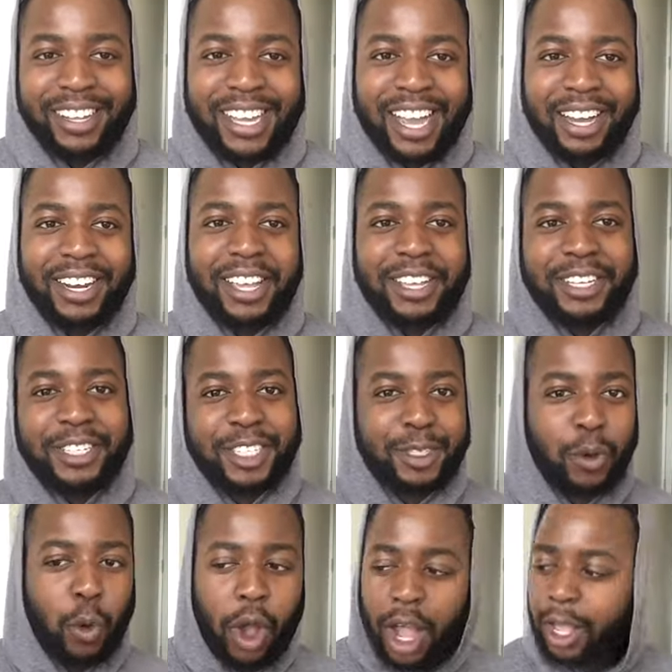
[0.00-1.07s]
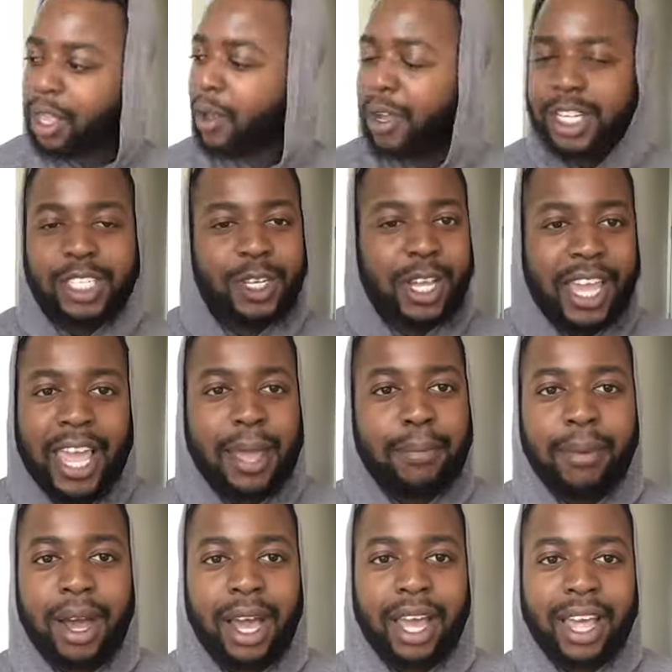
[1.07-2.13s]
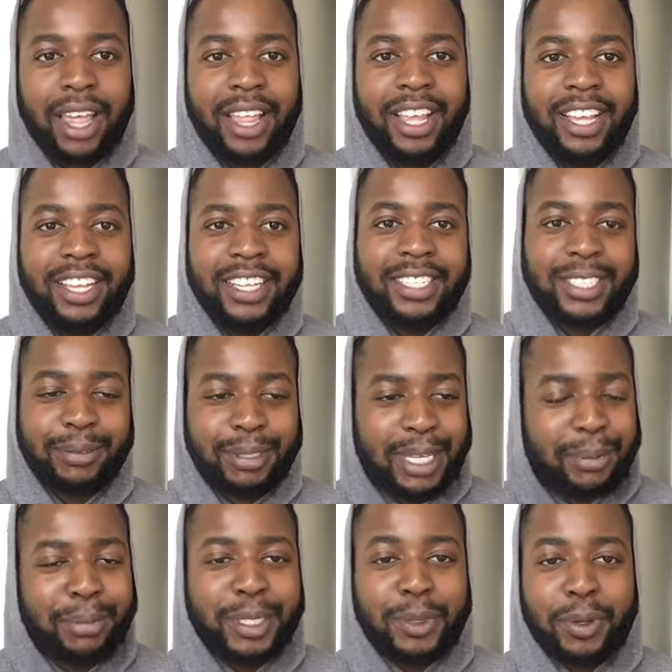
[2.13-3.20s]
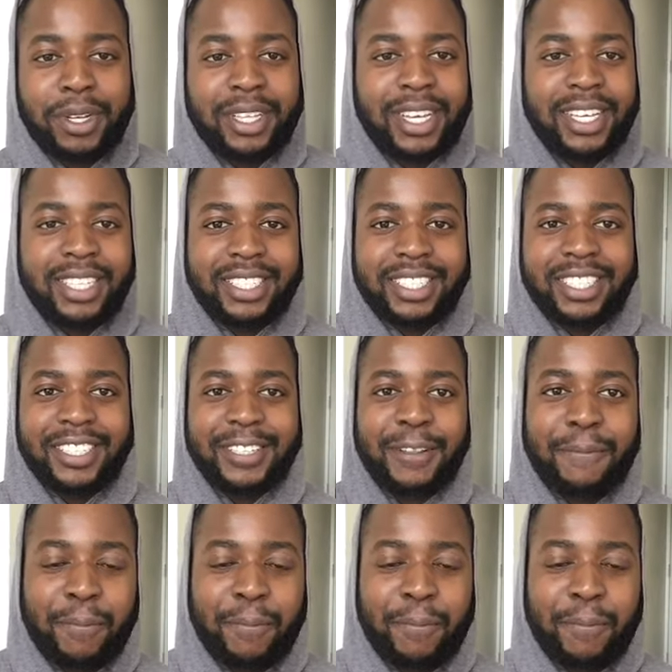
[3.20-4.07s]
Look how the year just walked, just came by. September 2018.